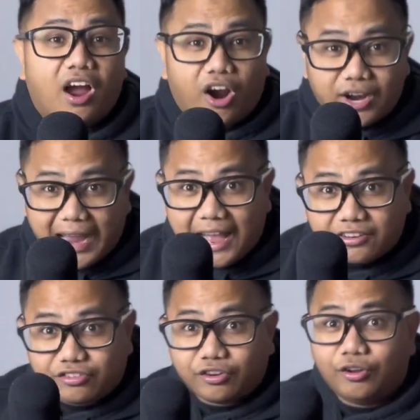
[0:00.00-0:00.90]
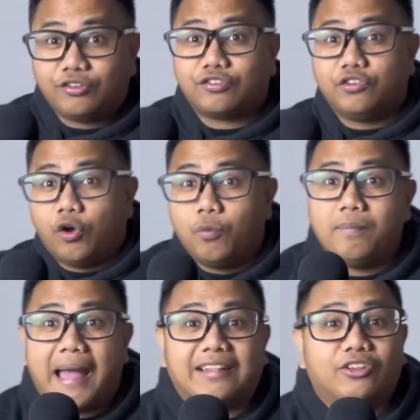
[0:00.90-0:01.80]
our actions, no
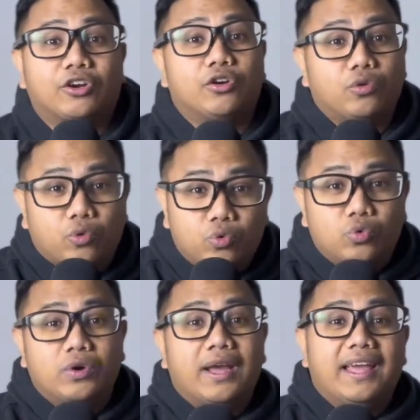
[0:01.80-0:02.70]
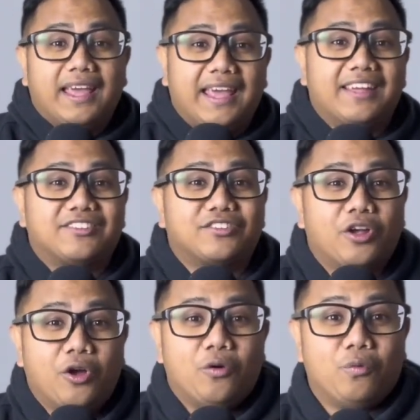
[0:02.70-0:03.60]
matter who is
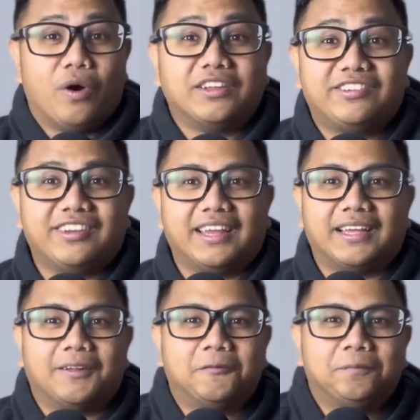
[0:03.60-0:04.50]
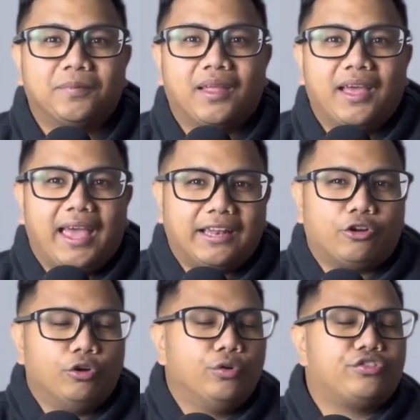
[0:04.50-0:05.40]
watching. In
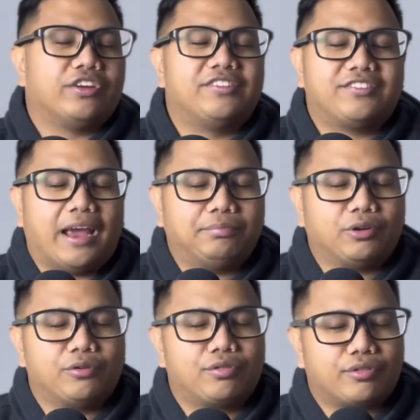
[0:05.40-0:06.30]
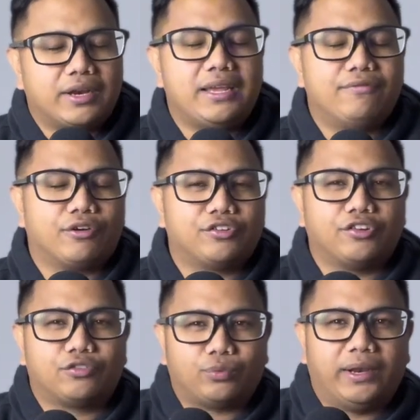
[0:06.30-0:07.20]
Colossians chapter 3
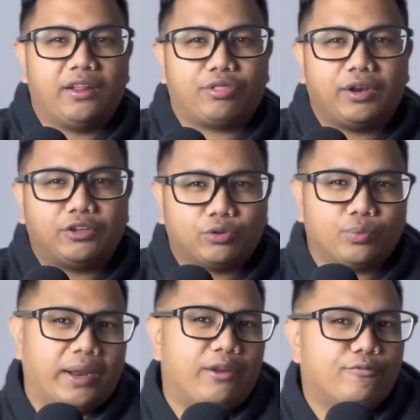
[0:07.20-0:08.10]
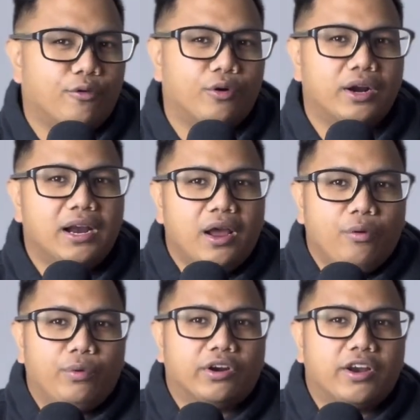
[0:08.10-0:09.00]
verses 23 to 24,
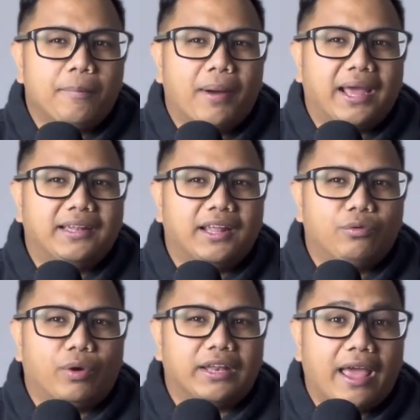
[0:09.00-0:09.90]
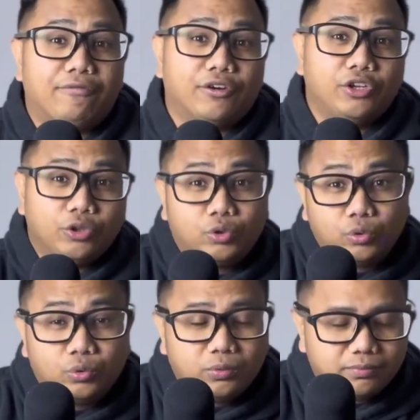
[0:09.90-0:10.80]
we're reminded whatever you
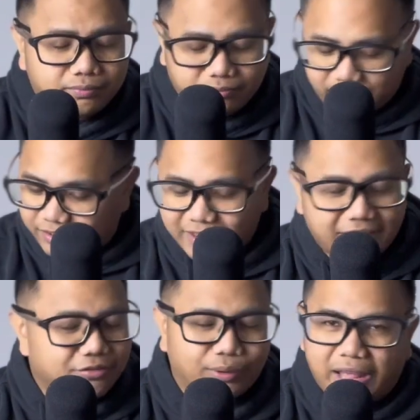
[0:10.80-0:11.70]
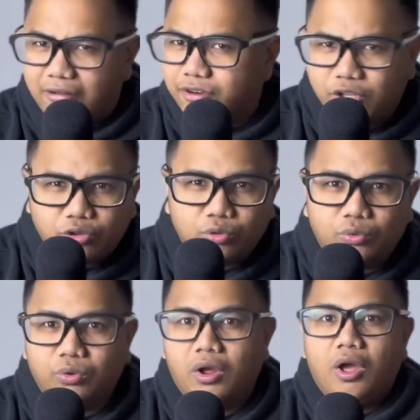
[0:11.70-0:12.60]
do, it says, whatever you
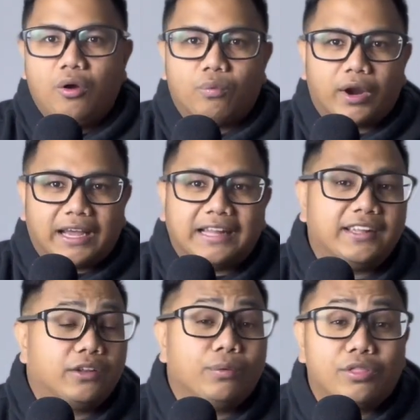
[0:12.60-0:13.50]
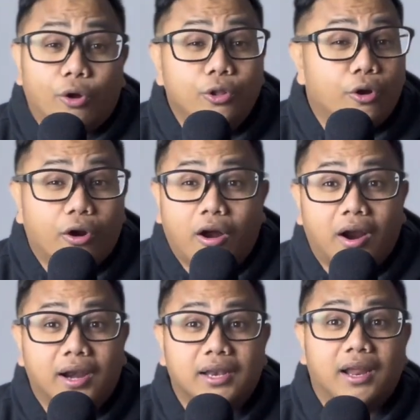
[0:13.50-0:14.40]
do, work at it with all your
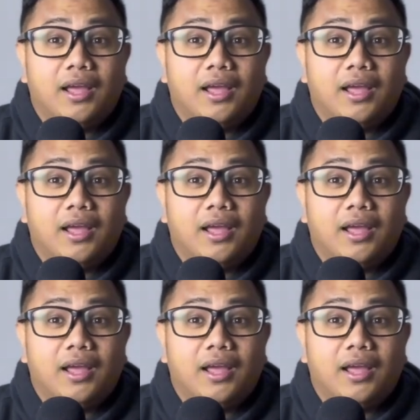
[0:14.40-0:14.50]
heart,